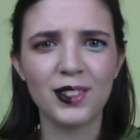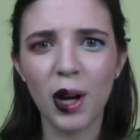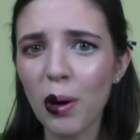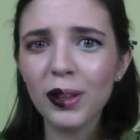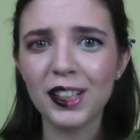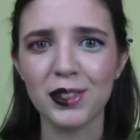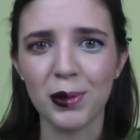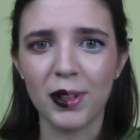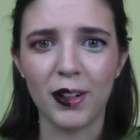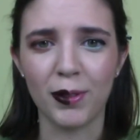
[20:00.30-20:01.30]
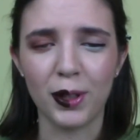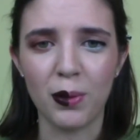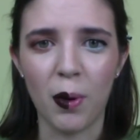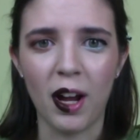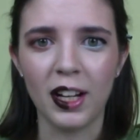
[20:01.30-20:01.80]
totally do whatever you
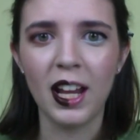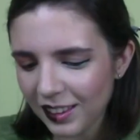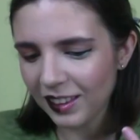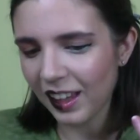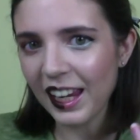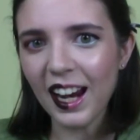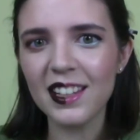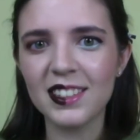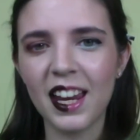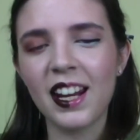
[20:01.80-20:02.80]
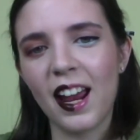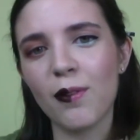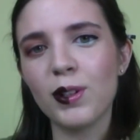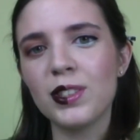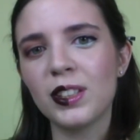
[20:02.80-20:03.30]
want. Like I say in
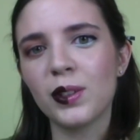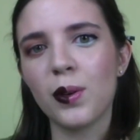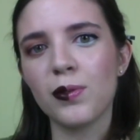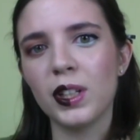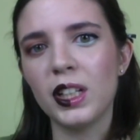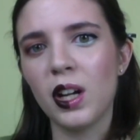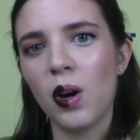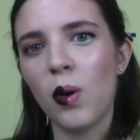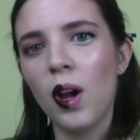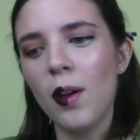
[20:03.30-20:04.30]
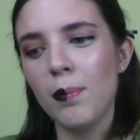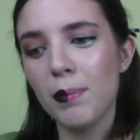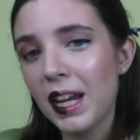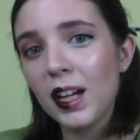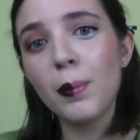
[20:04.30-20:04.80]
every single video,
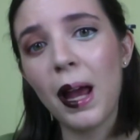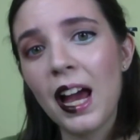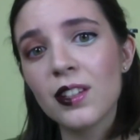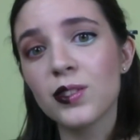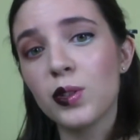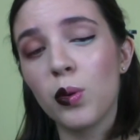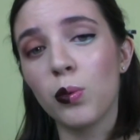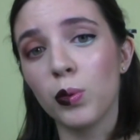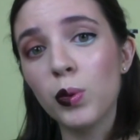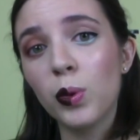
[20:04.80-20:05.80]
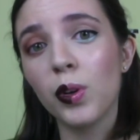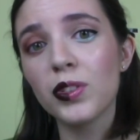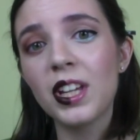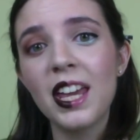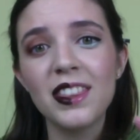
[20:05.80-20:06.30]
makeup has no
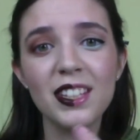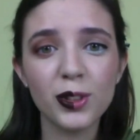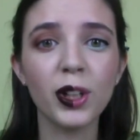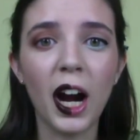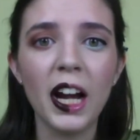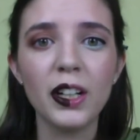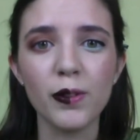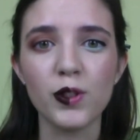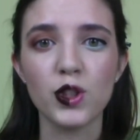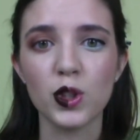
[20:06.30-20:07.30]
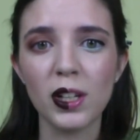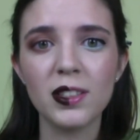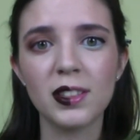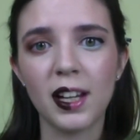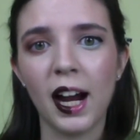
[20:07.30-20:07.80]
rules. These are kind of
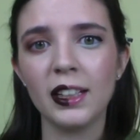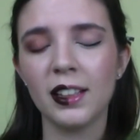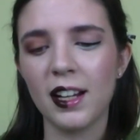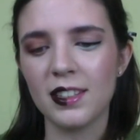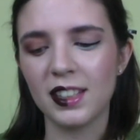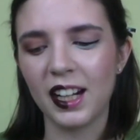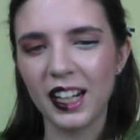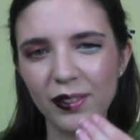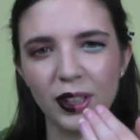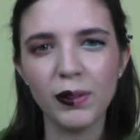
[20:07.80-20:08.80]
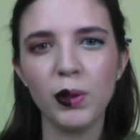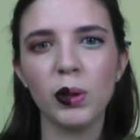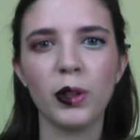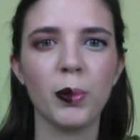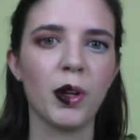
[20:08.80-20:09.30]
just guidelines to kind of give you
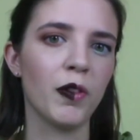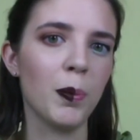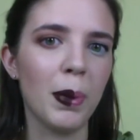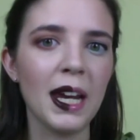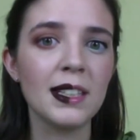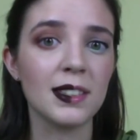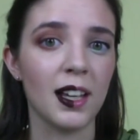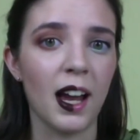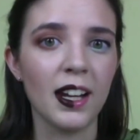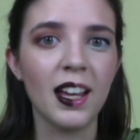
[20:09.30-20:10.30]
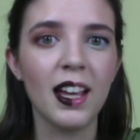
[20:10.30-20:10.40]
a little bit of a baseline.